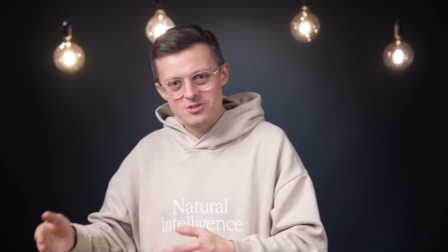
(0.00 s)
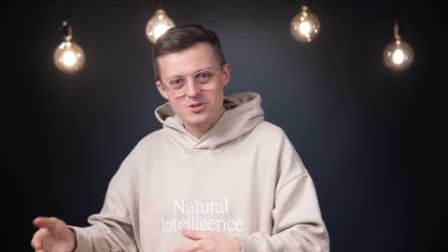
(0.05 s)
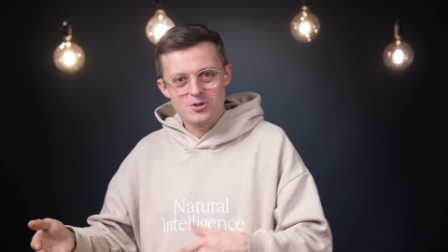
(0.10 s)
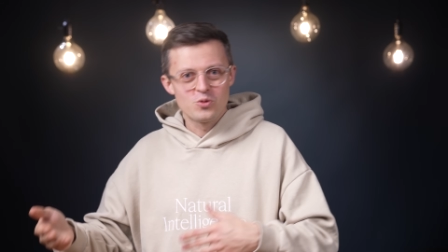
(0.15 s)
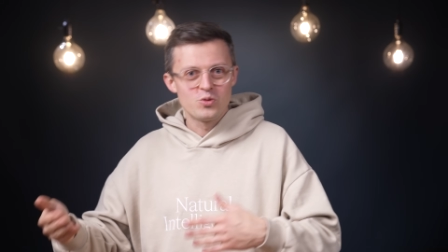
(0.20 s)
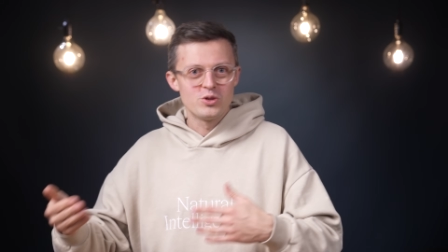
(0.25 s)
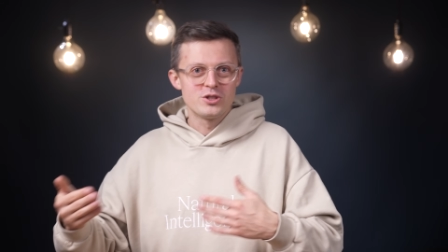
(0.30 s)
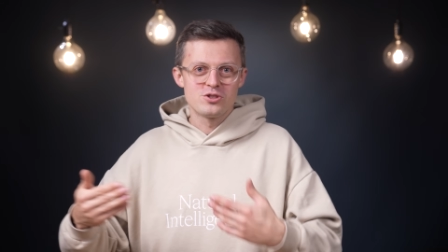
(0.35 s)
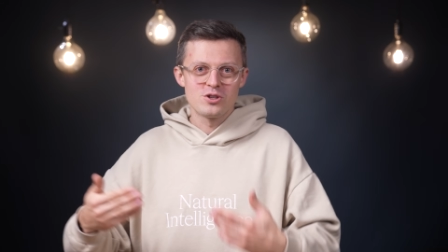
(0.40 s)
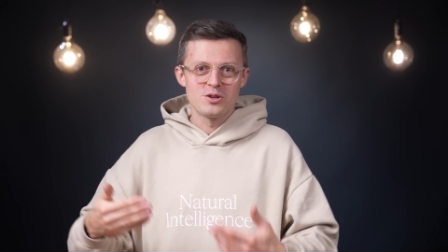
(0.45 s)
so
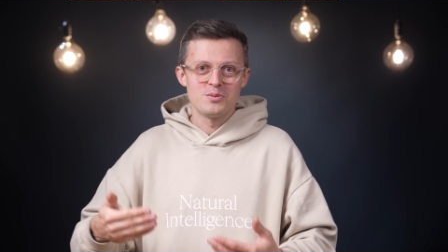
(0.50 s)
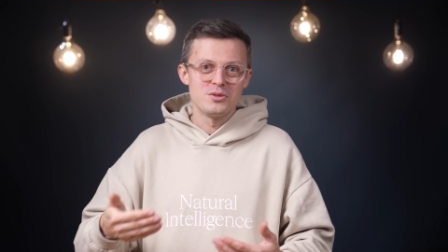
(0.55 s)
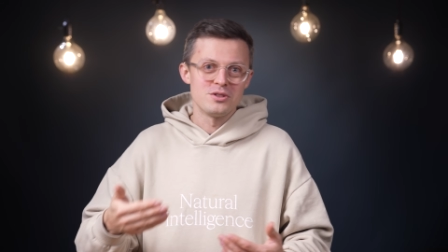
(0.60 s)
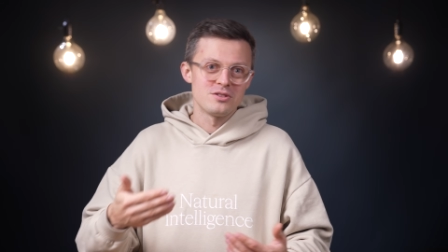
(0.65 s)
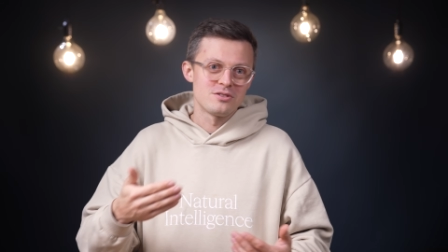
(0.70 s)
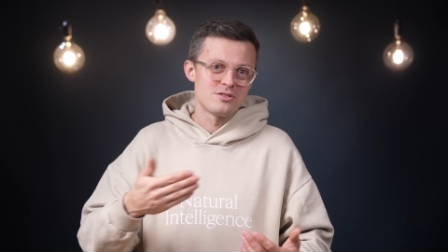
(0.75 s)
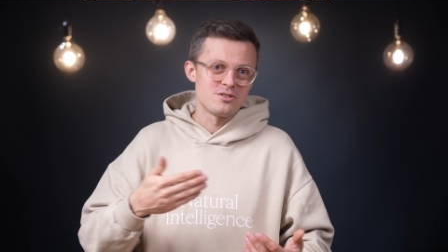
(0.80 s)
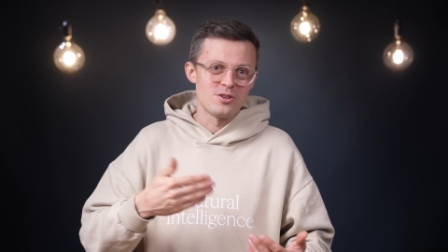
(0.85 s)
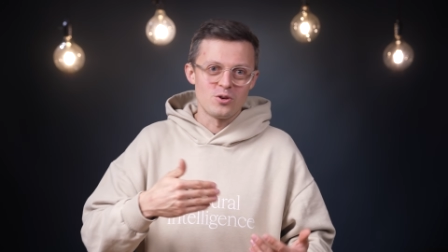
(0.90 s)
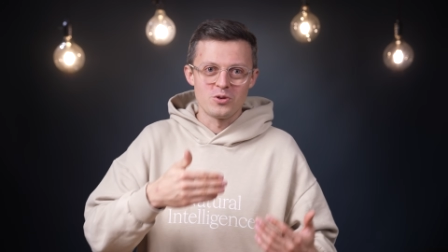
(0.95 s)
we
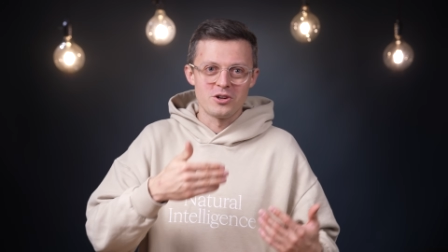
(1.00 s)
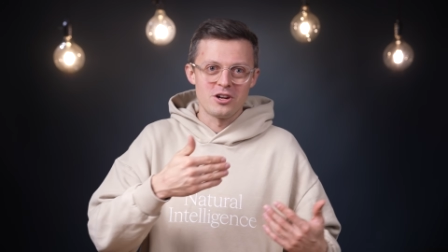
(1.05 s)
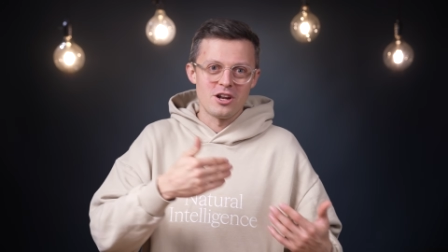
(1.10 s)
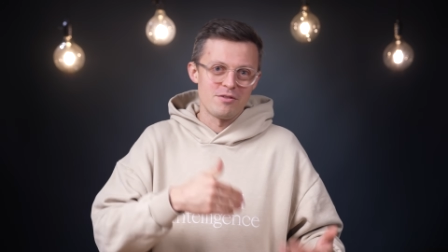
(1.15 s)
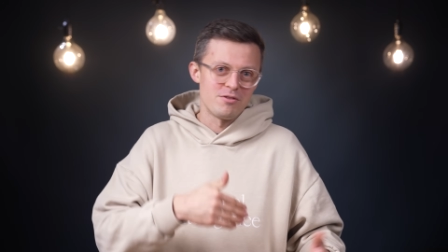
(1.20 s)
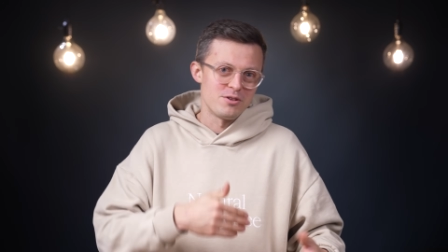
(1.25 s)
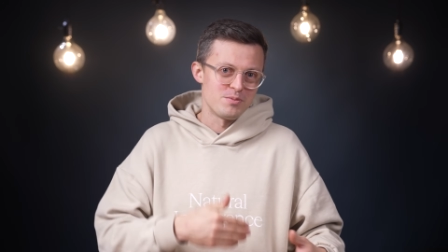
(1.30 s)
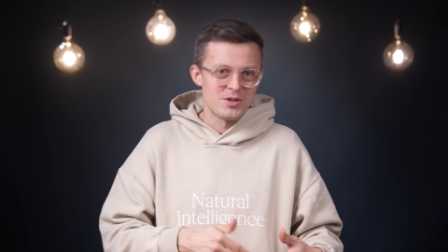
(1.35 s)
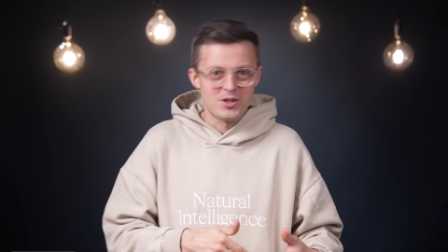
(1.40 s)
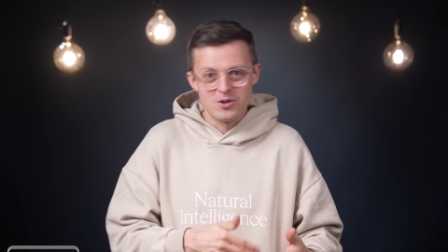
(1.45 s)
Germans don't
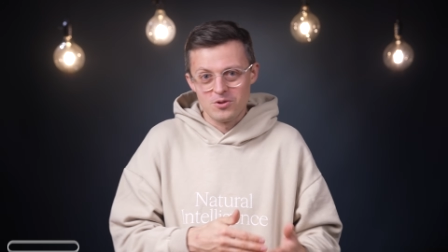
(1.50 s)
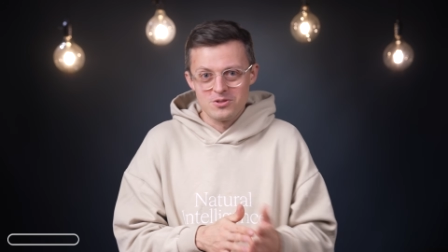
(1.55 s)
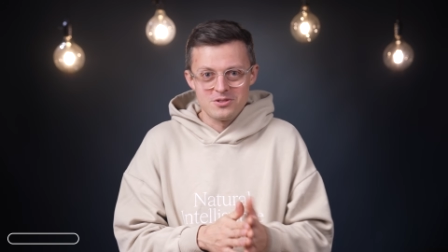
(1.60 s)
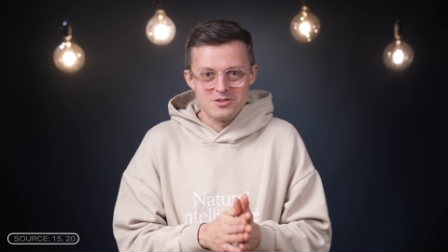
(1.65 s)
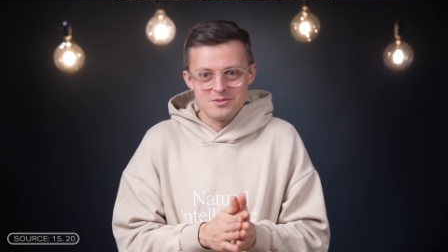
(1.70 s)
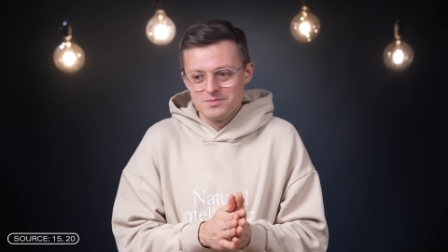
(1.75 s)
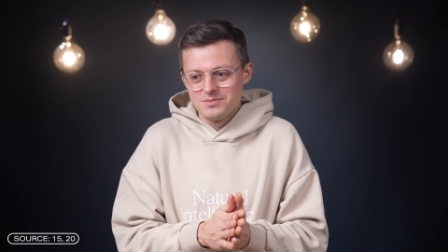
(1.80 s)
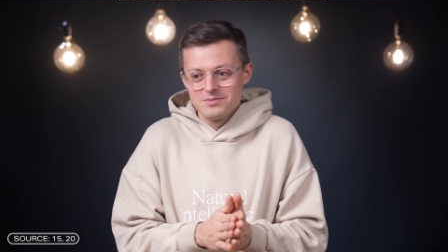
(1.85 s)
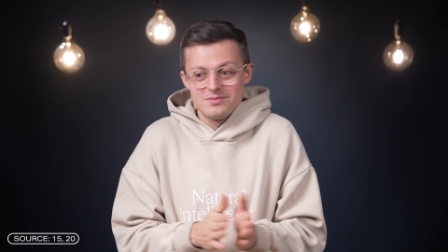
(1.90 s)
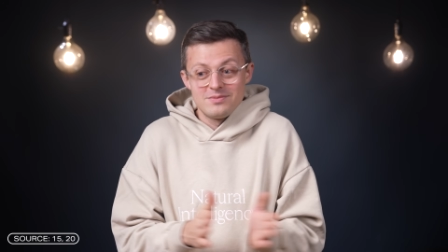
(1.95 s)
love it because